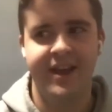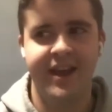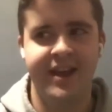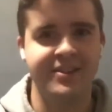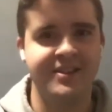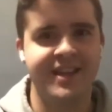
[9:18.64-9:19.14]

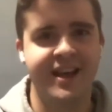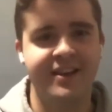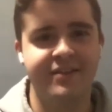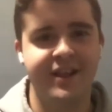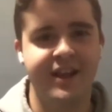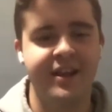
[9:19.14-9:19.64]
I'll just kind
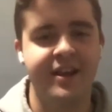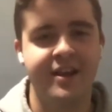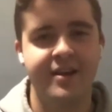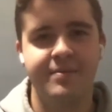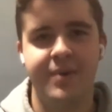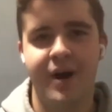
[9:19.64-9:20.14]
of like
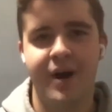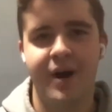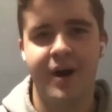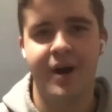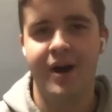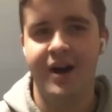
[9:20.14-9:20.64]

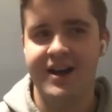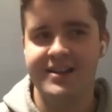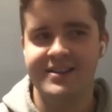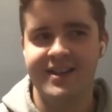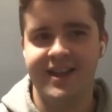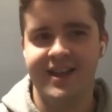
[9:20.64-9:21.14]

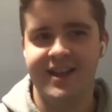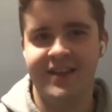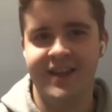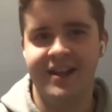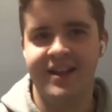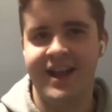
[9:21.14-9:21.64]
pause,
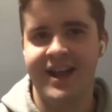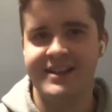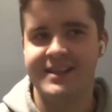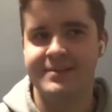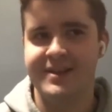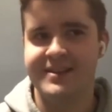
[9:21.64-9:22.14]
and then I'll
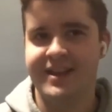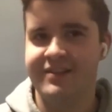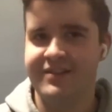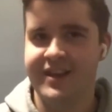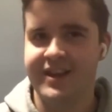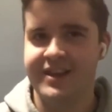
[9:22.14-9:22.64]
ask
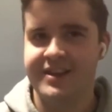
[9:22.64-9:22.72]
myself like,